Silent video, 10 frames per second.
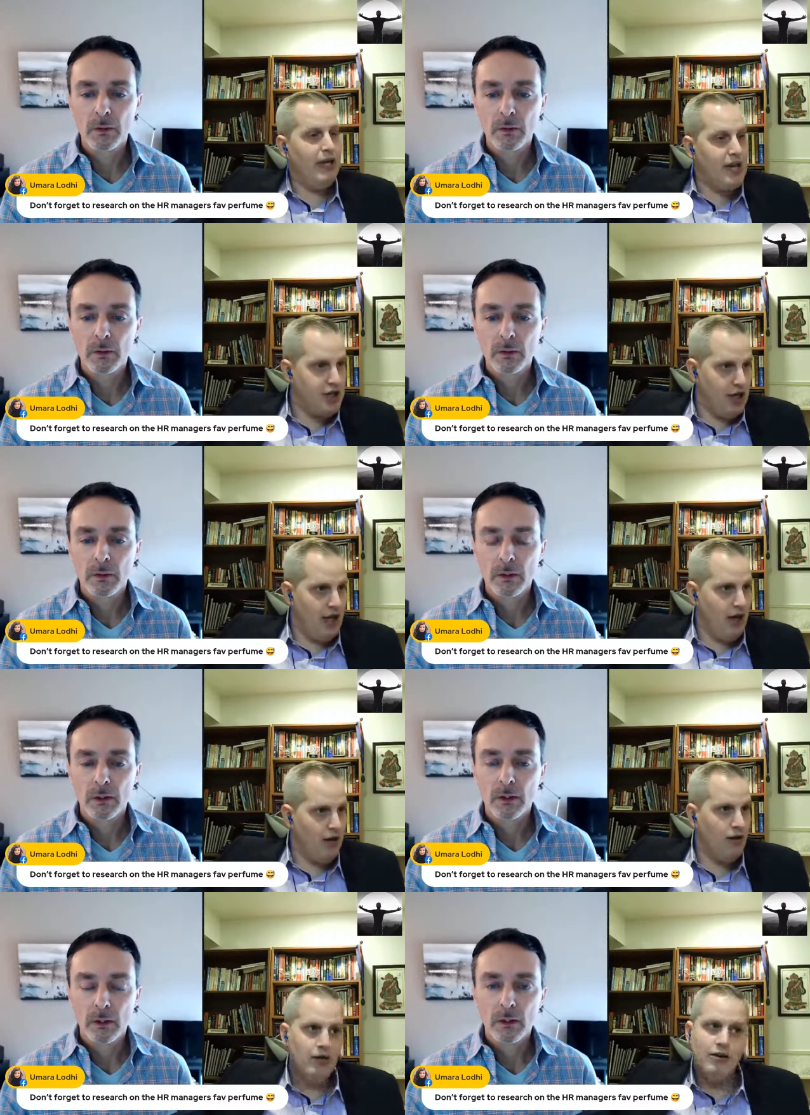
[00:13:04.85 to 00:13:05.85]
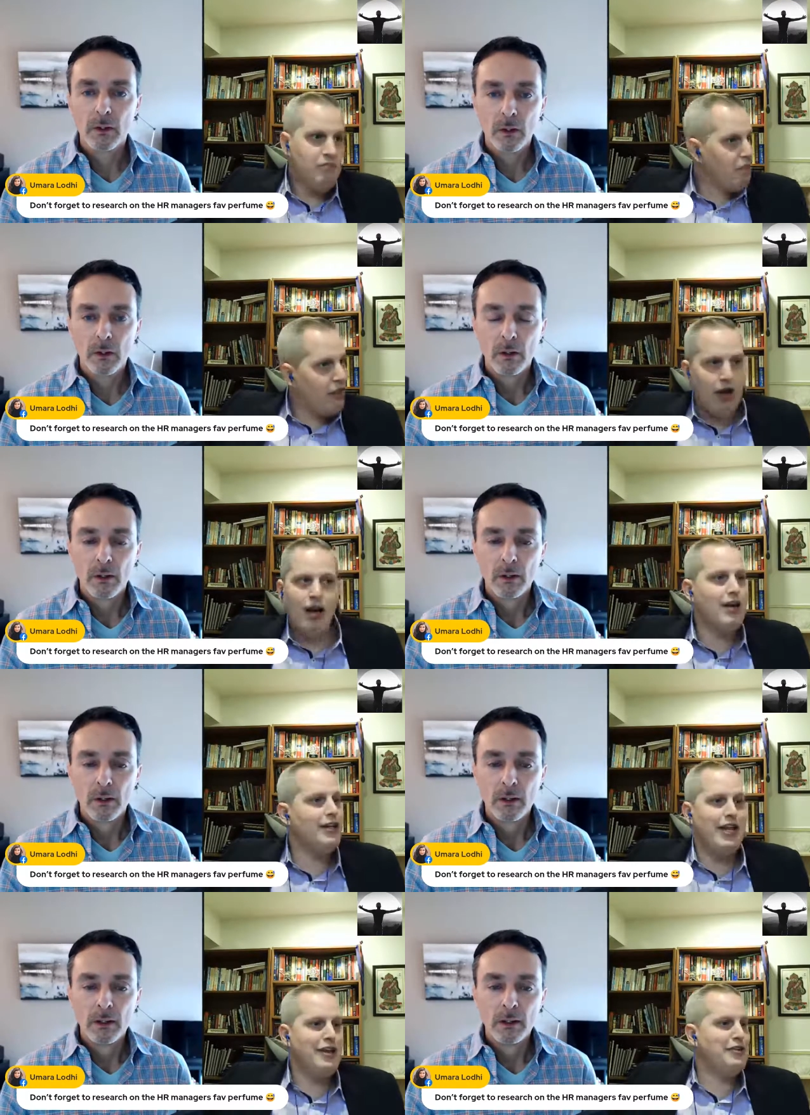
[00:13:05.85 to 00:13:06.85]
Speaker 1: be an engineer, they're not
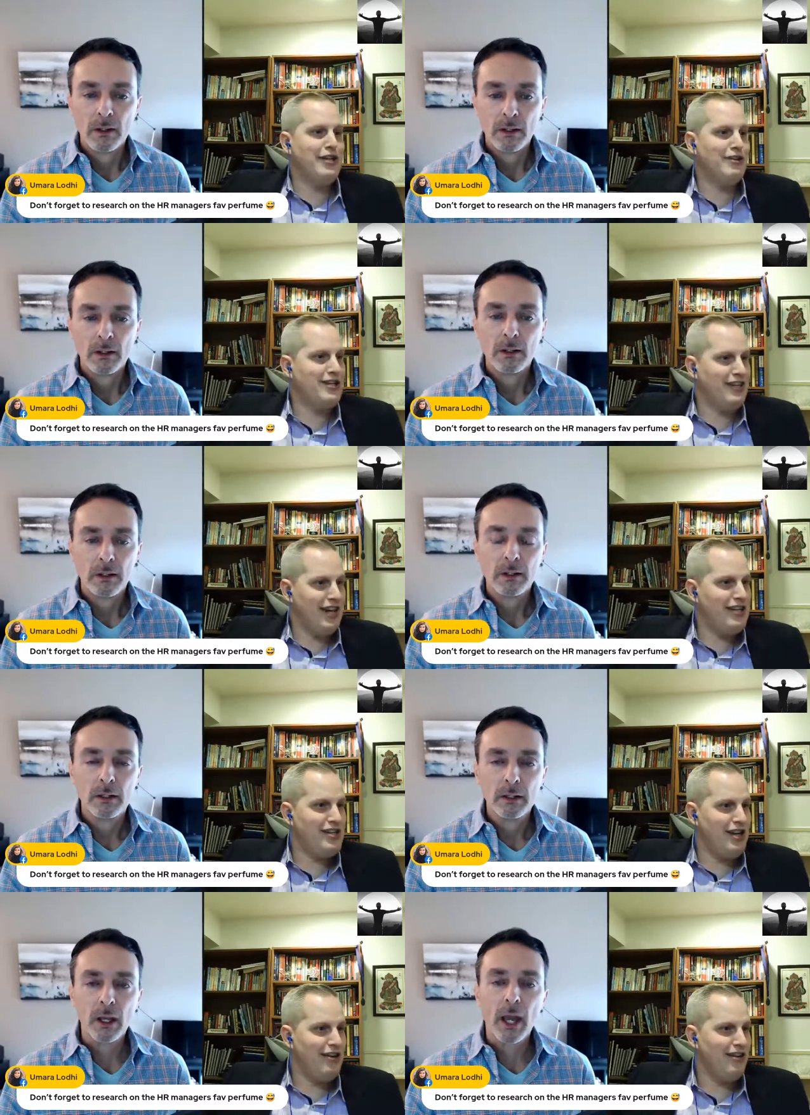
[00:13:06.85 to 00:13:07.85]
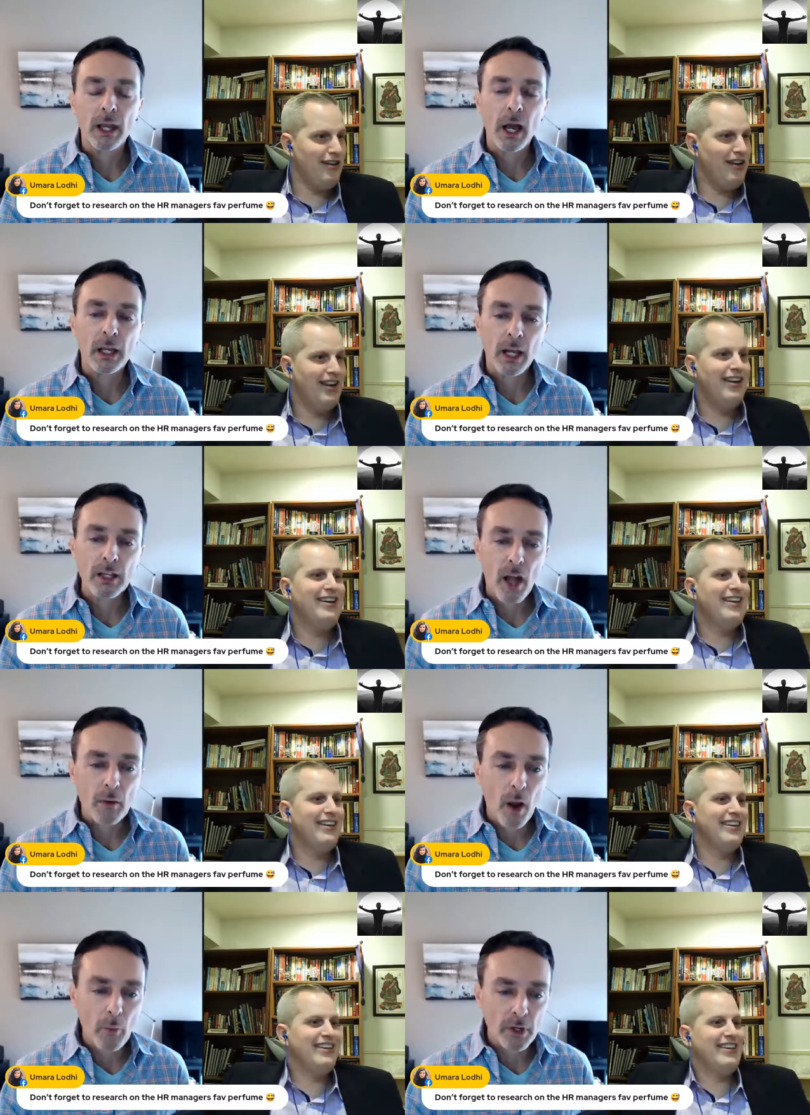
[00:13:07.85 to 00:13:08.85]
going to take you seriously as an engineer. Yeah, and I, and
Speaker 2: I,
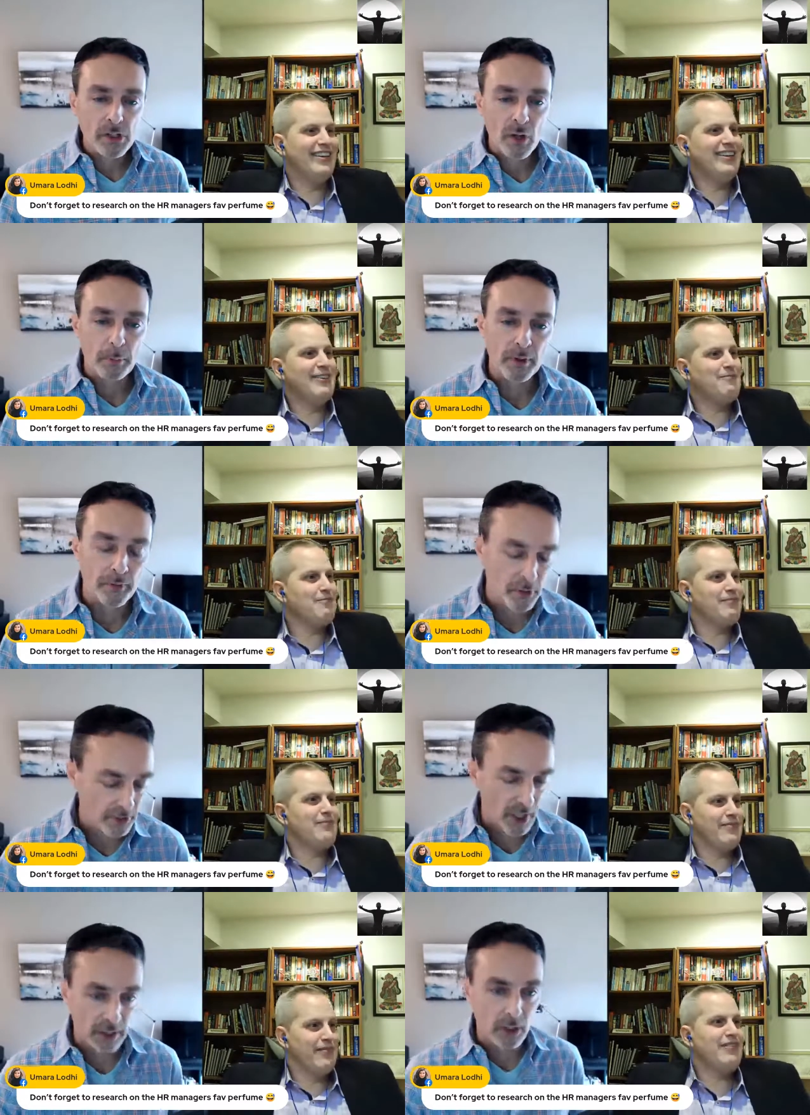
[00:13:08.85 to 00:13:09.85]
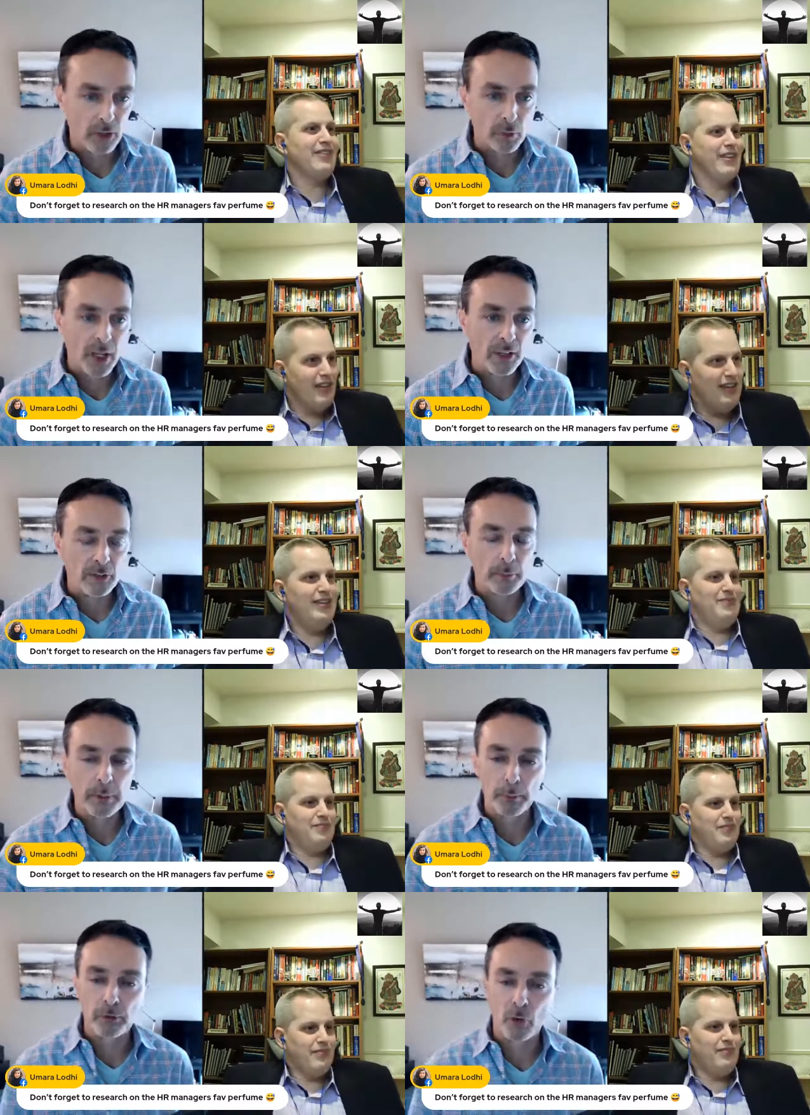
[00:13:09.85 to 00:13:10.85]
I, want to jump in for a second here because we got some
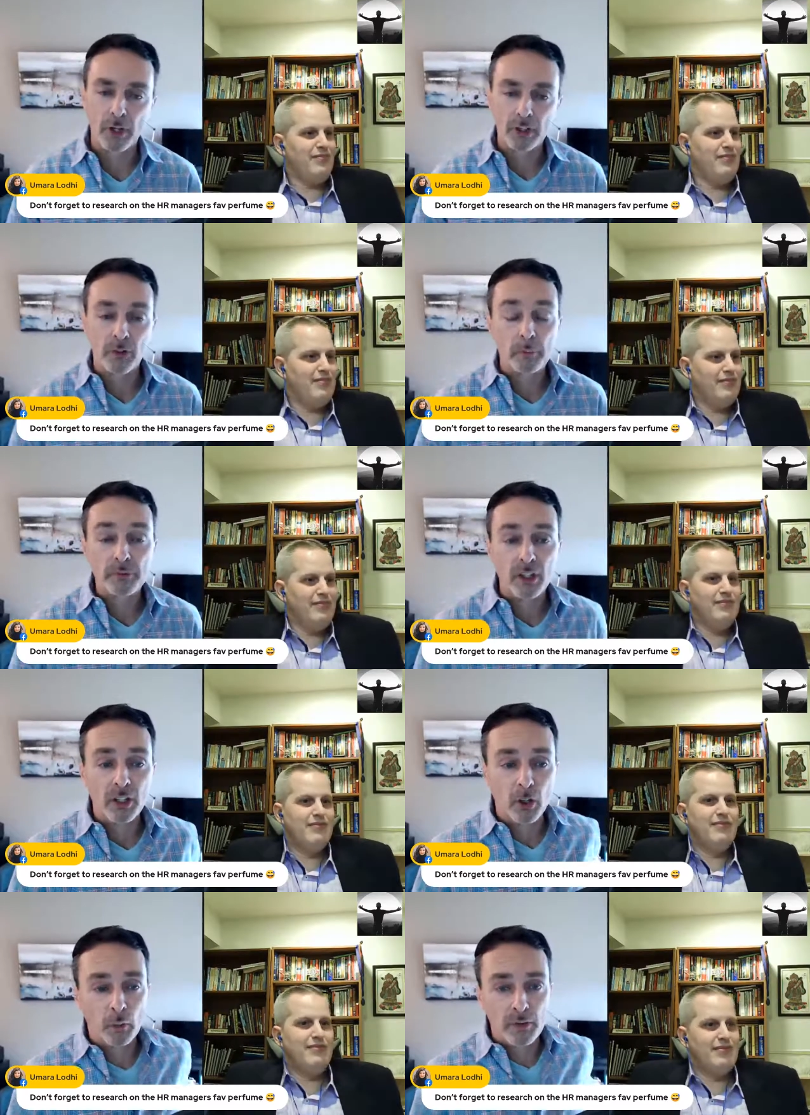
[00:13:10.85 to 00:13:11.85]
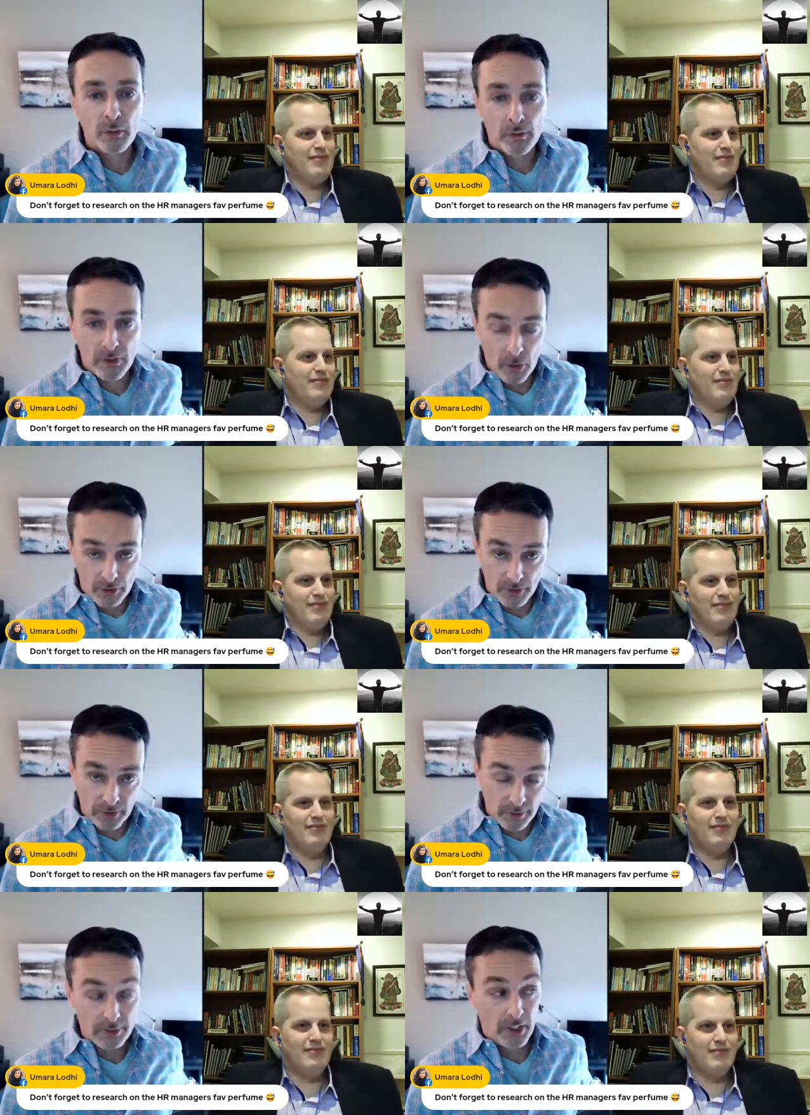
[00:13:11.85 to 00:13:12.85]
people joining. So I'm sitting here with with Josef
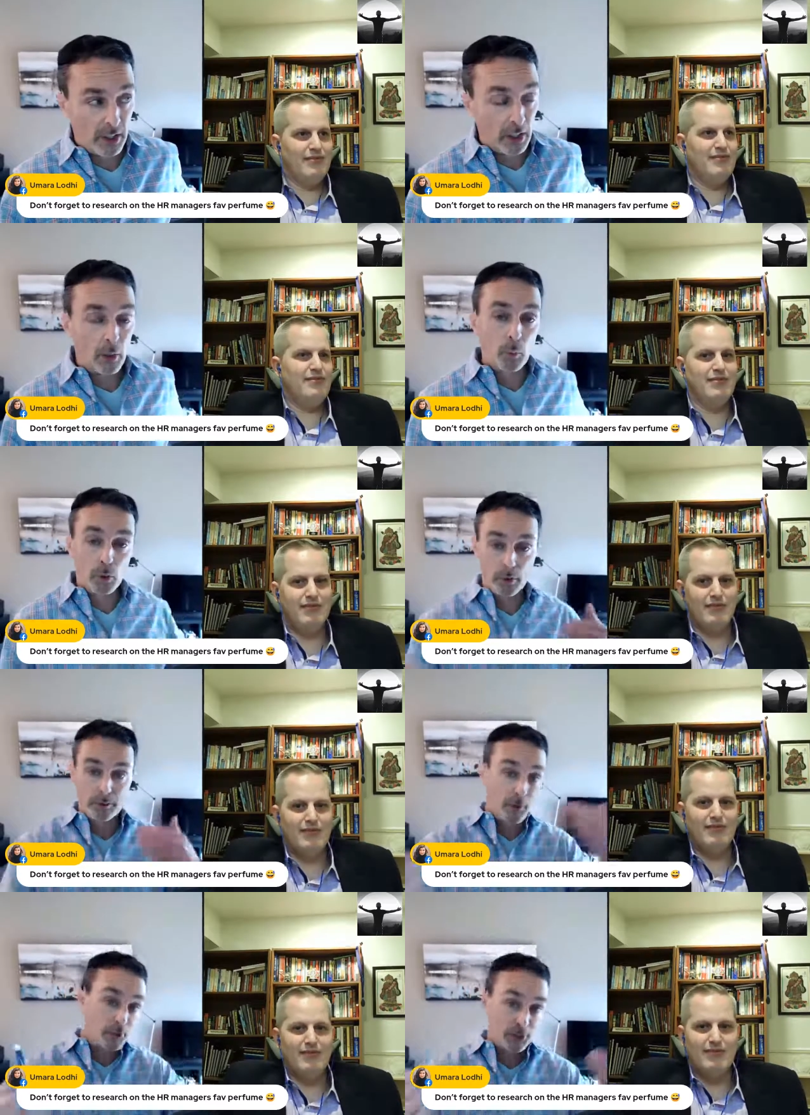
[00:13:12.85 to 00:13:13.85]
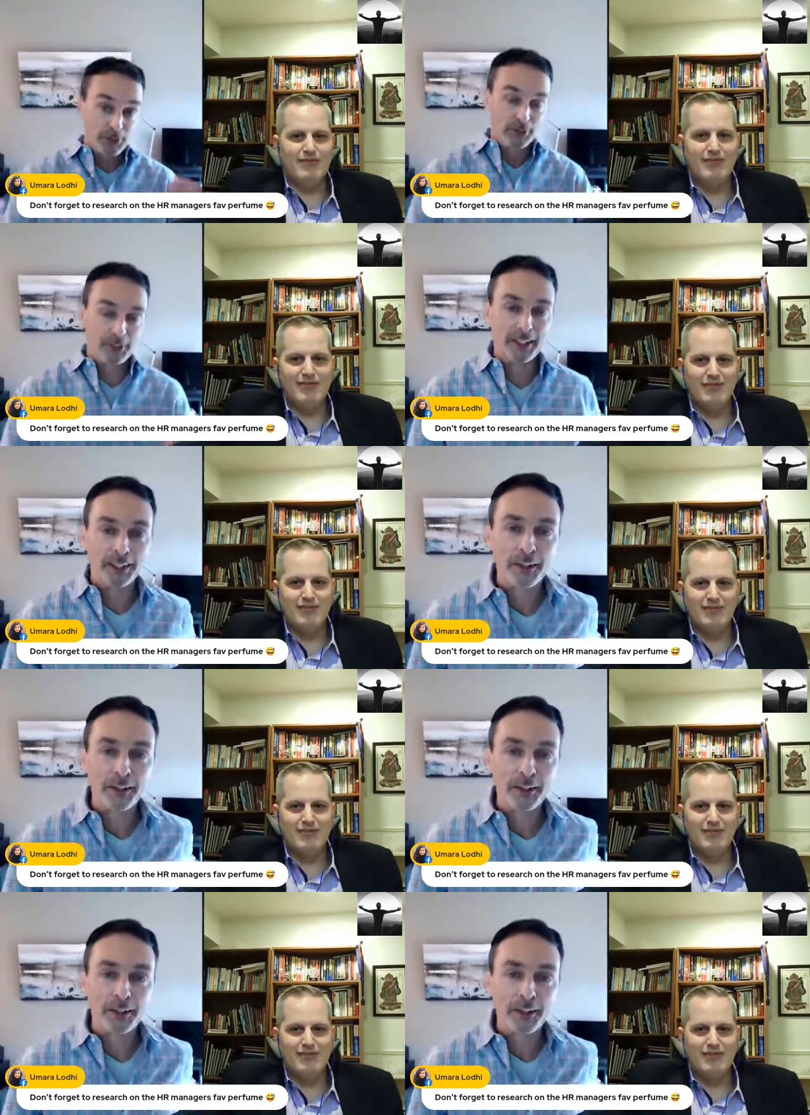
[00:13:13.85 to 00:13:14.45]
sitting here. We're virtually sitting